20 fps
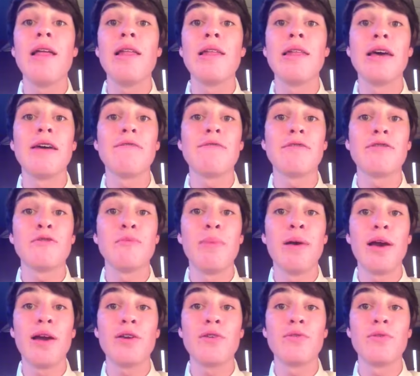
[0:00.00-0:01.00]
left his
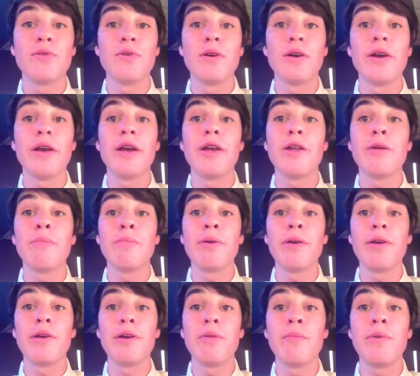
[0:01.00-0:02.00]
back door in a
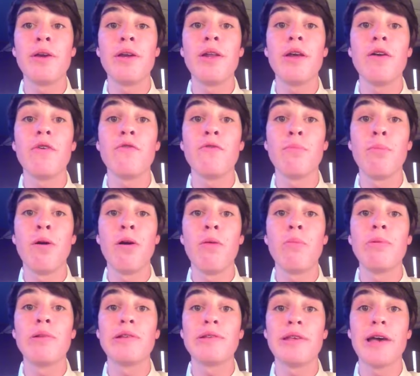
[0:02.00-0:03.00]
pyramid of
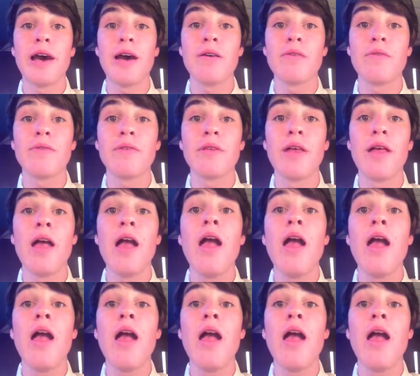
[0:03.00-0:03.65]
pulpless halves.